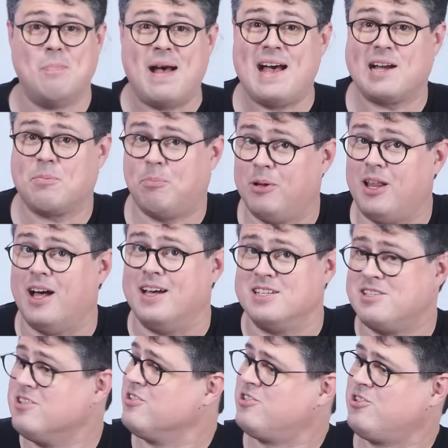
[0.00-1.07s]
Mac
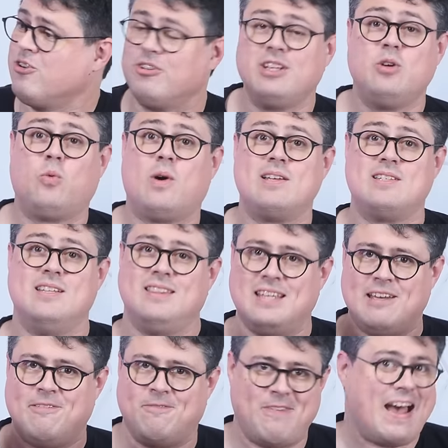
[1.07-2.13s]
Plus certainly wasn't
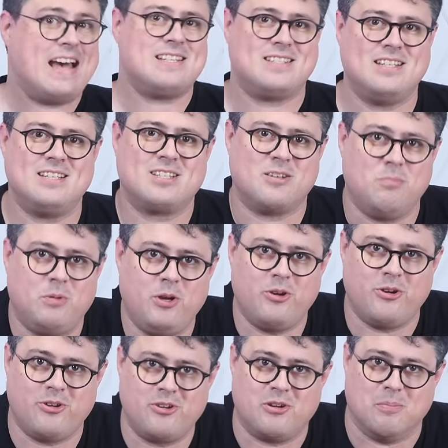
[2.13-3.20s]
the fastest computer
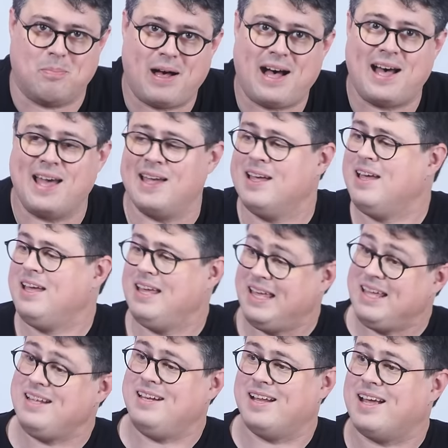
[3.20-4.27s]
you could buy
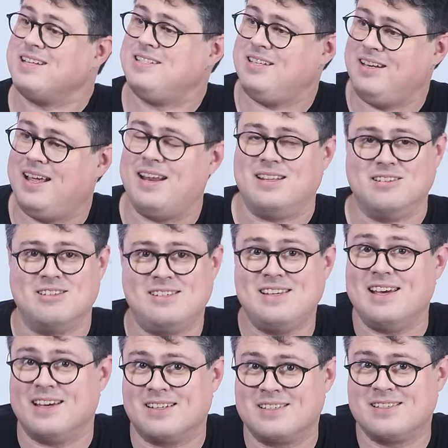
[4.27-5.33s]
in
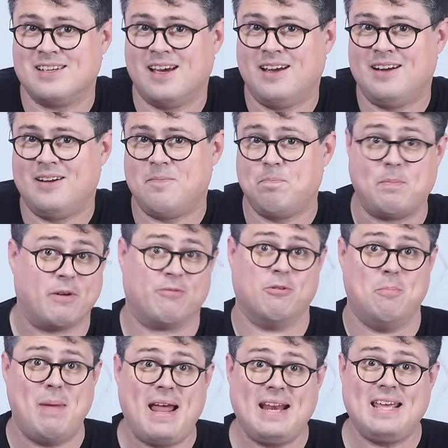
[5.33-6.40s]
1986, but for
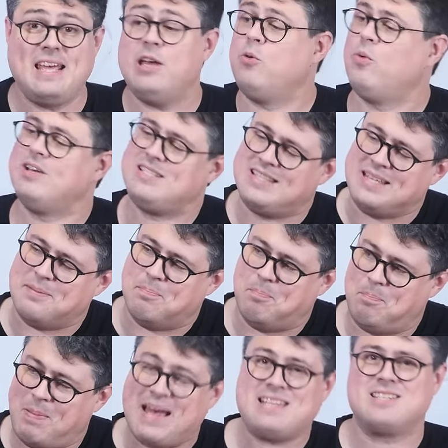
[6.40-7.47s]
many it was the
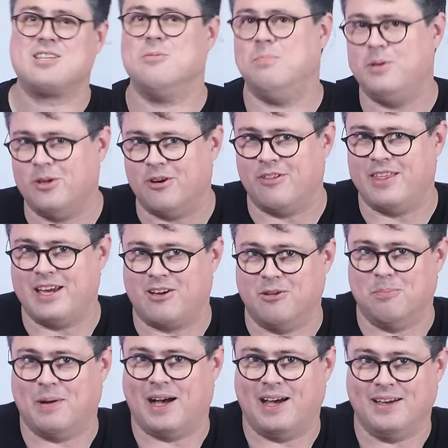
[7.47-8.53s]
best computer they
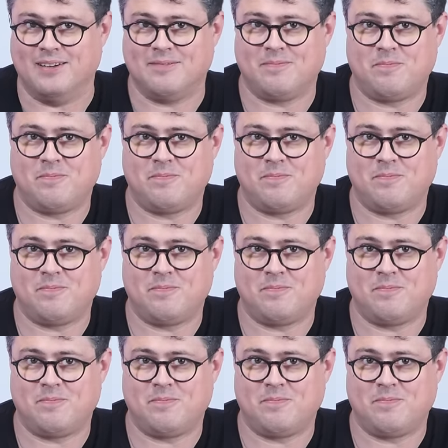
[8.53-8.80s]
could buy.